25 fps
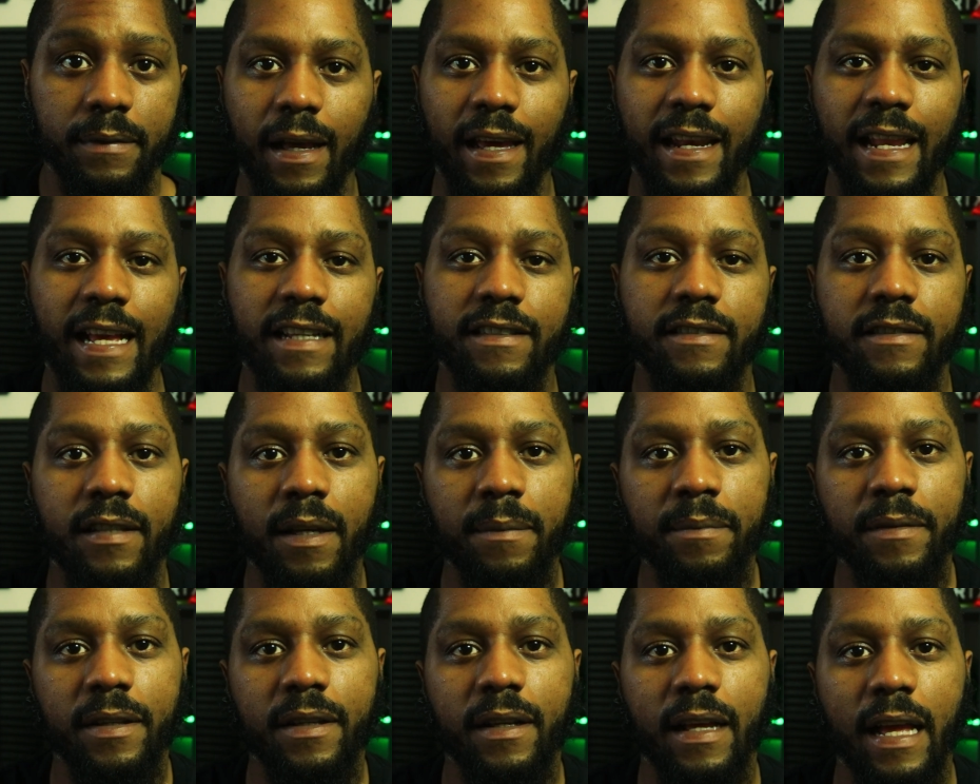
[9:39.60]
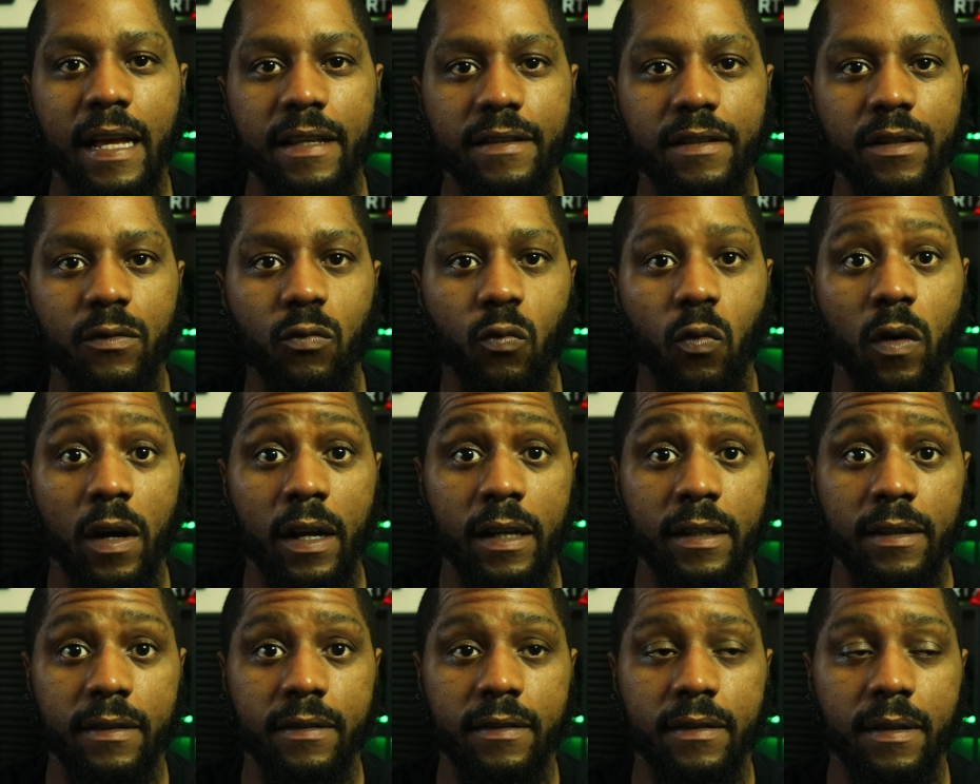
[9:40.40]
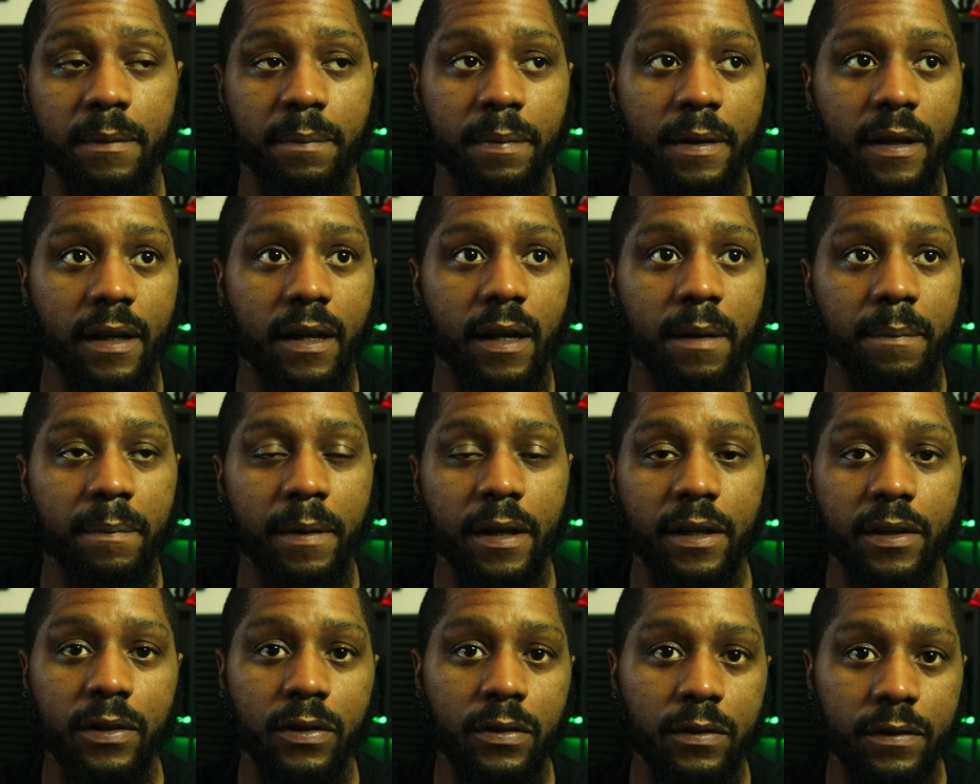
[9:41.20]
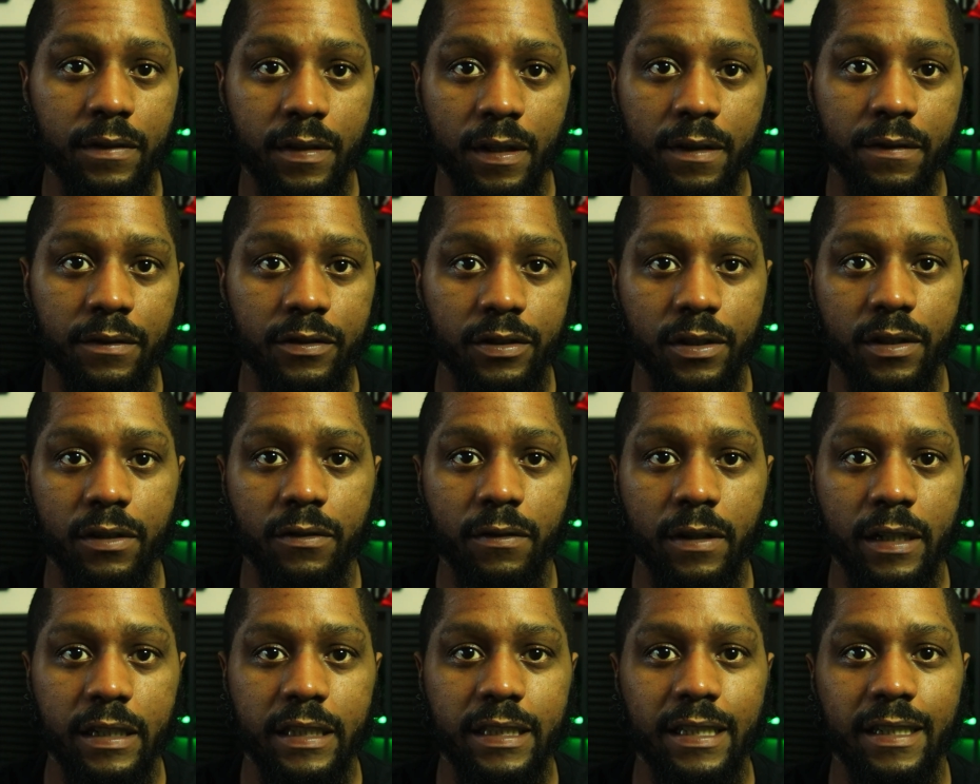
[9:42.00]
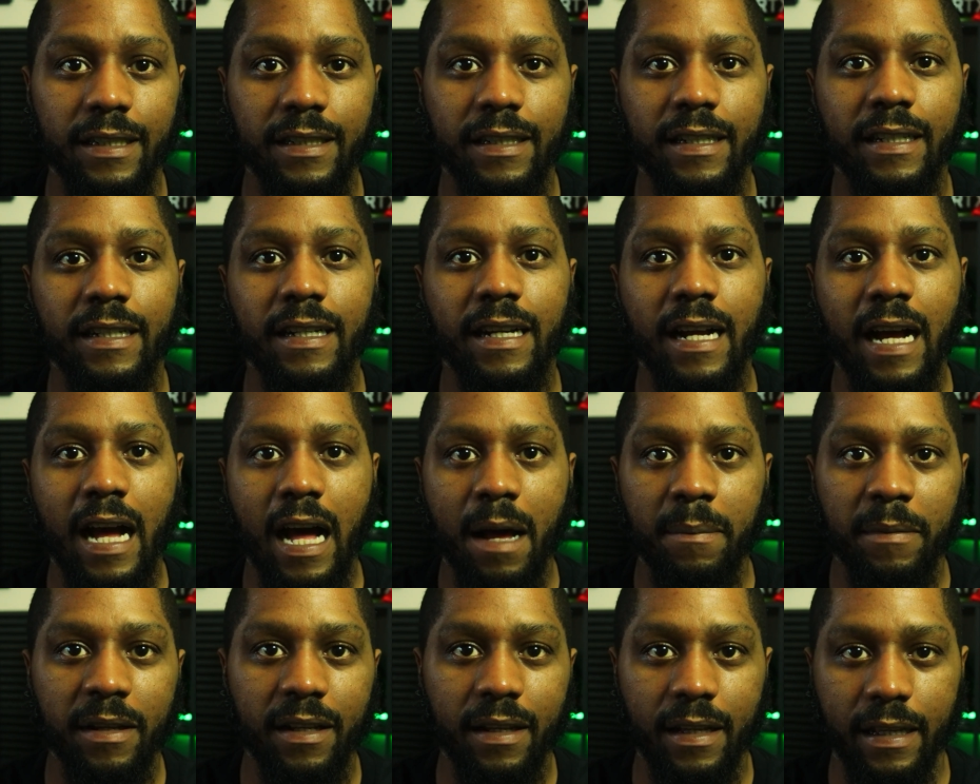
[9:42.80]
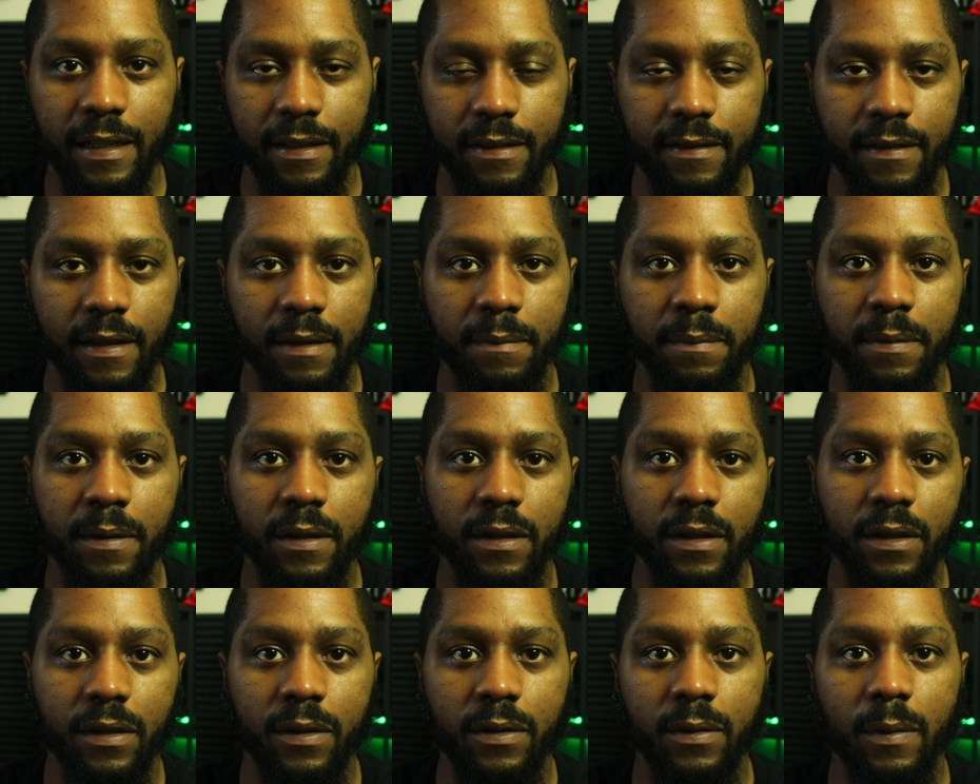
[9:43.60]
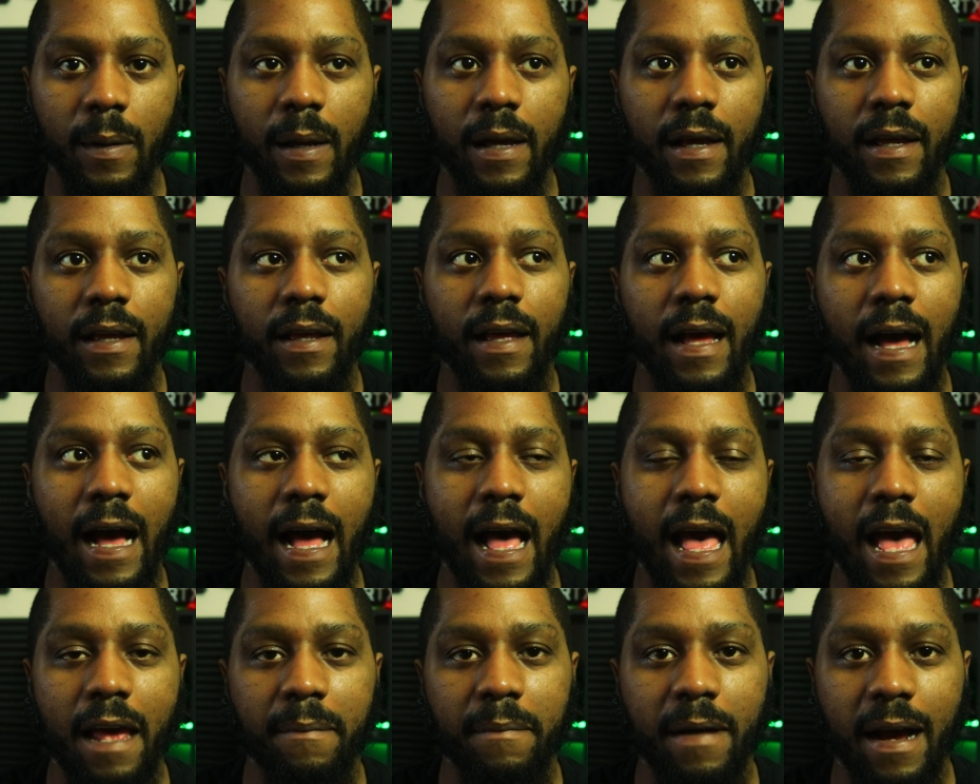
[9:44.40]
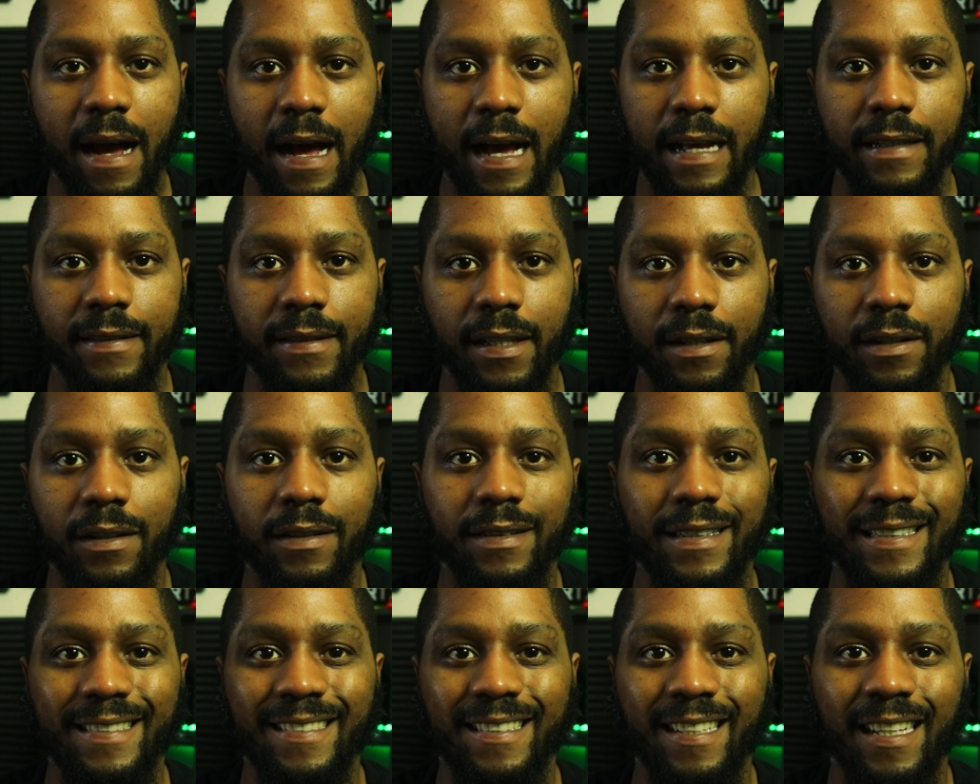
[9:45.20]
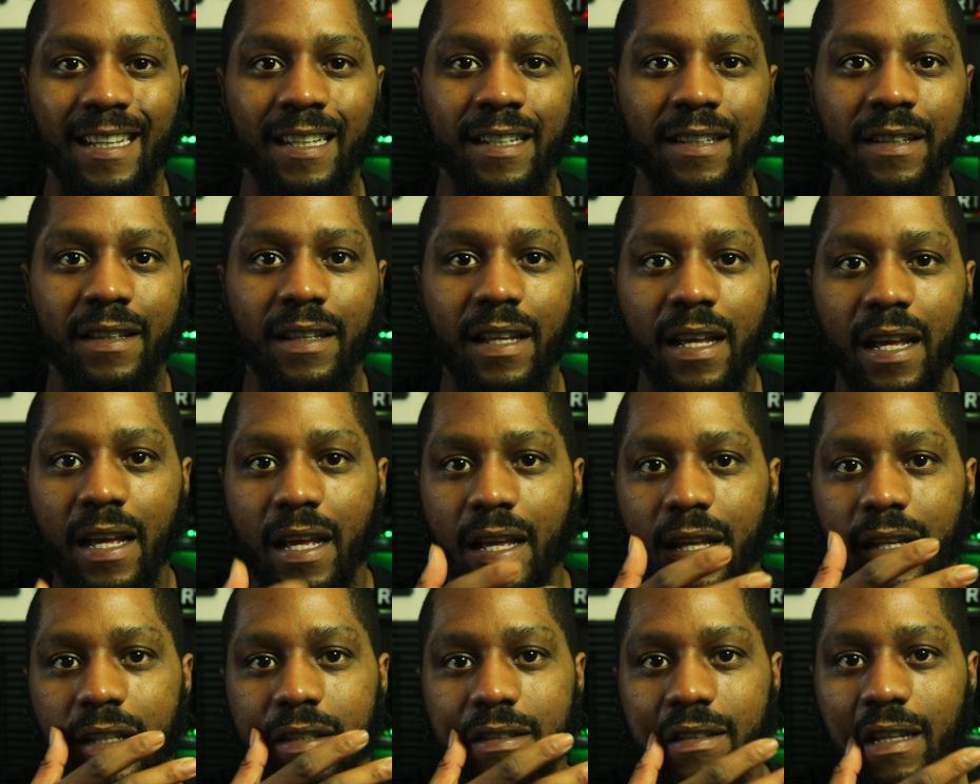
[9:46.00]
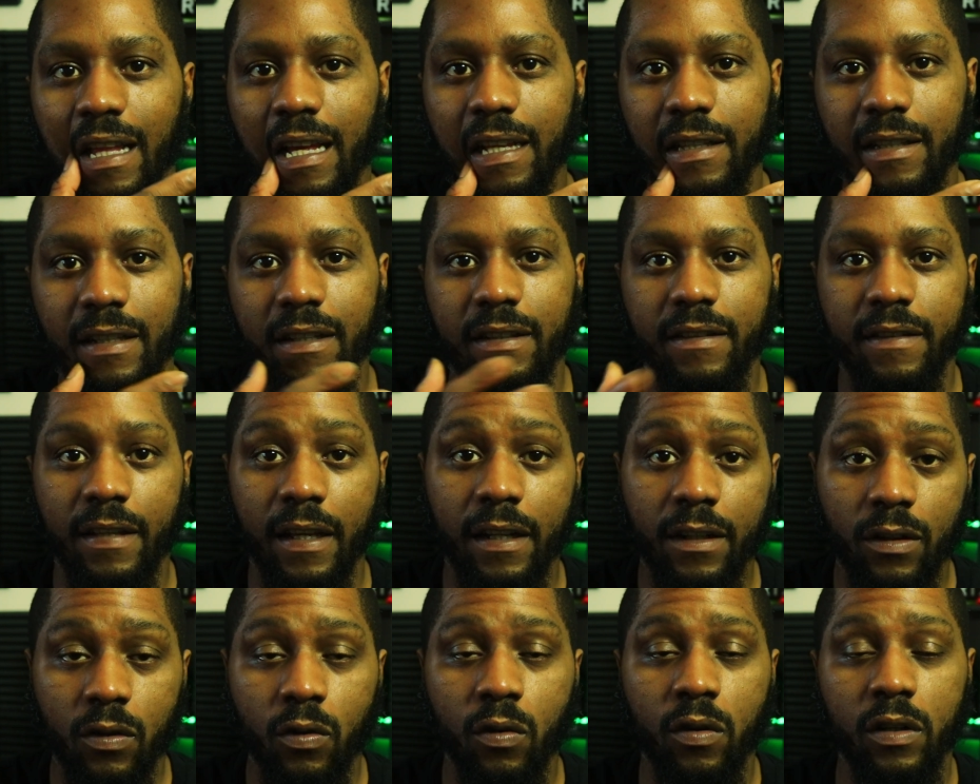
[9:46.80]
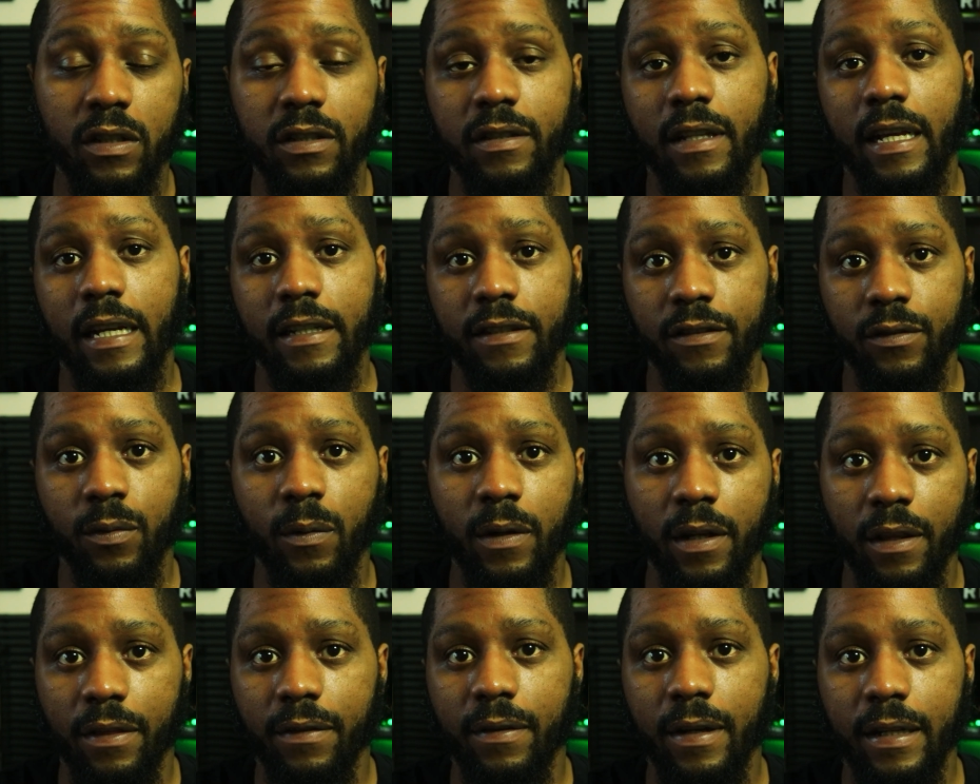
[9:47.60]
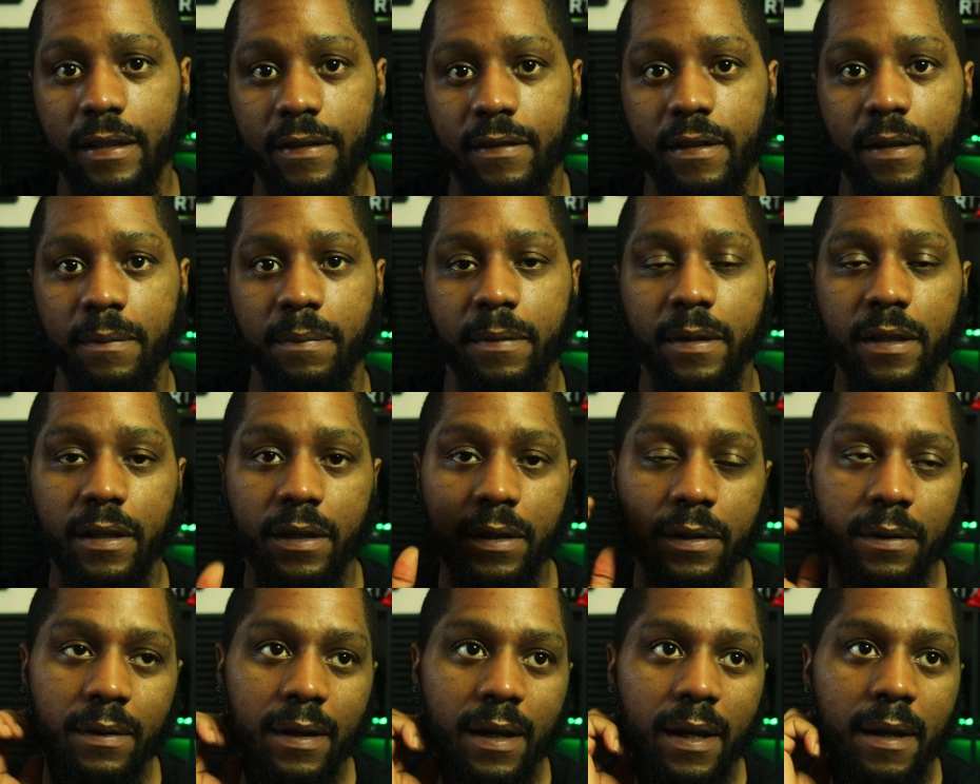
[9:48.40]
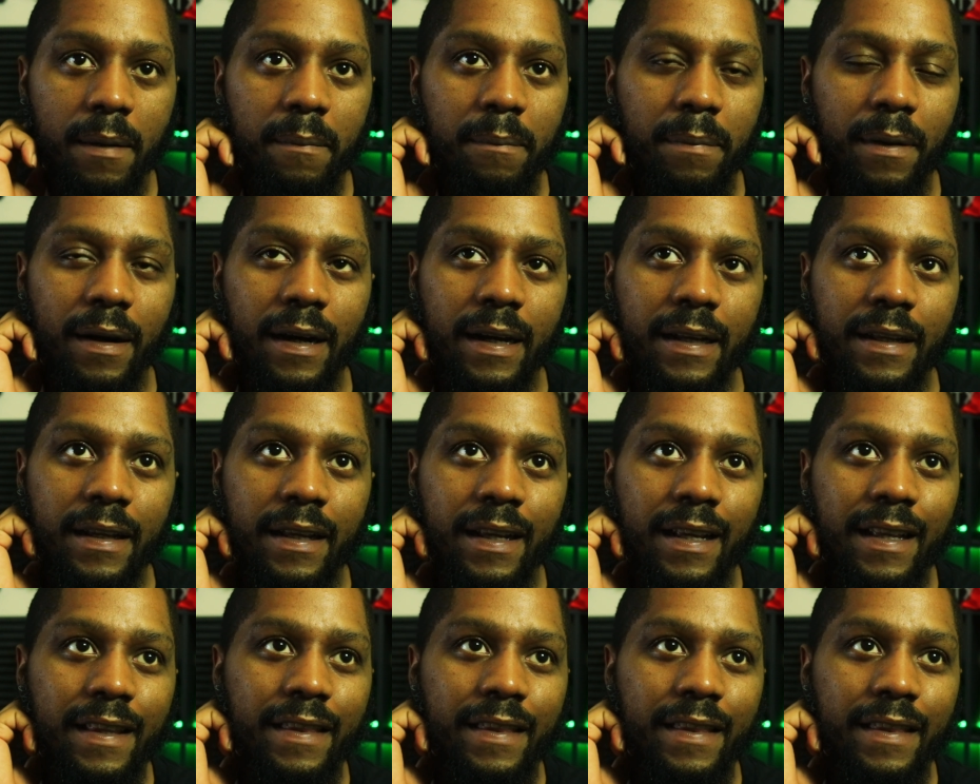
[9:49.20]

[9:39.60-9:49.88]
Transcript: And as tempting as it was to pick up a new 10th generation Comet Lake CPU, I had my eyes set on the 10 the 10 core slash 20 thread CPU, but